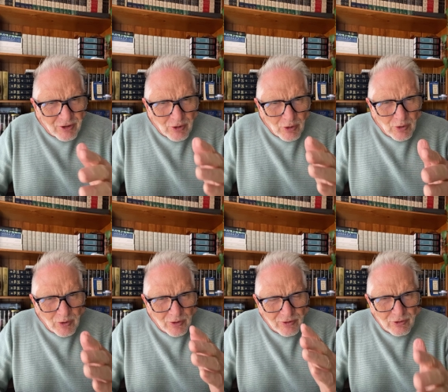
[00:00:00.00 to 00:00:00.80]
we can
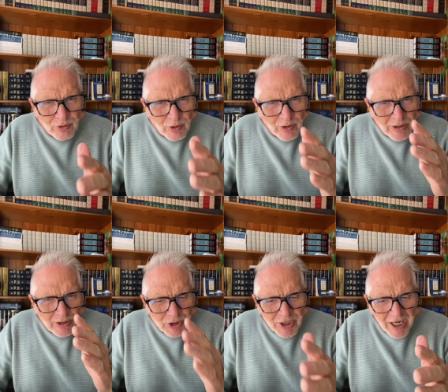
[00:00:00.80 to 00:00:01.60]
run
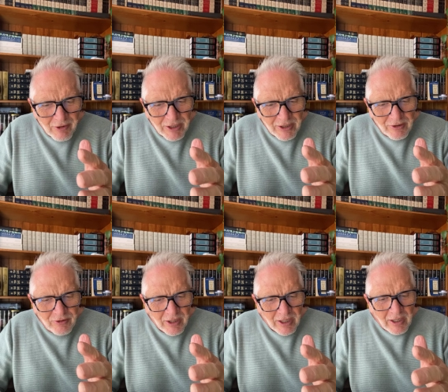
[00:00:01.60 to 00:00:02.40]
faster
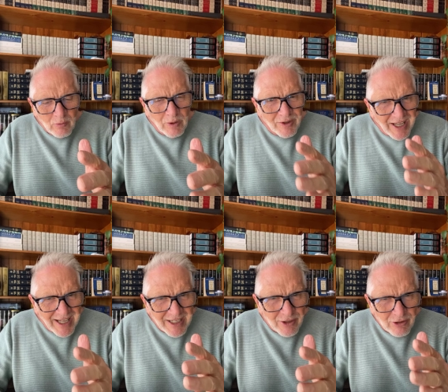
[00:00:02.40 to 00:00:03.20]
than horse
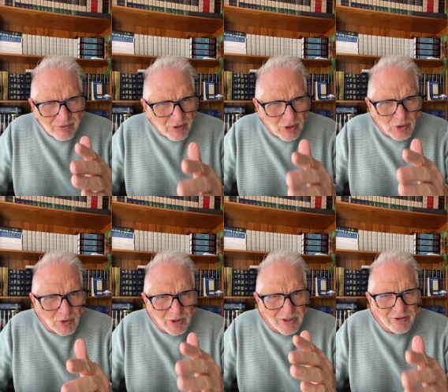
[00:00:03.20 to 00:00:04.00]
drawn
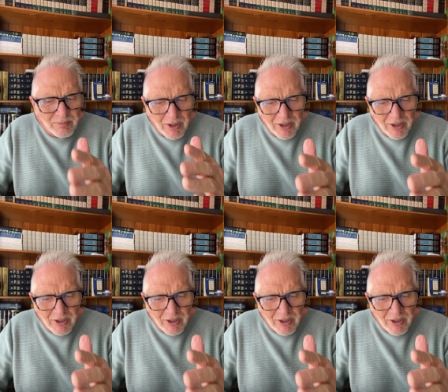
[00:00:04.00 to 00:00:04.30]
chariots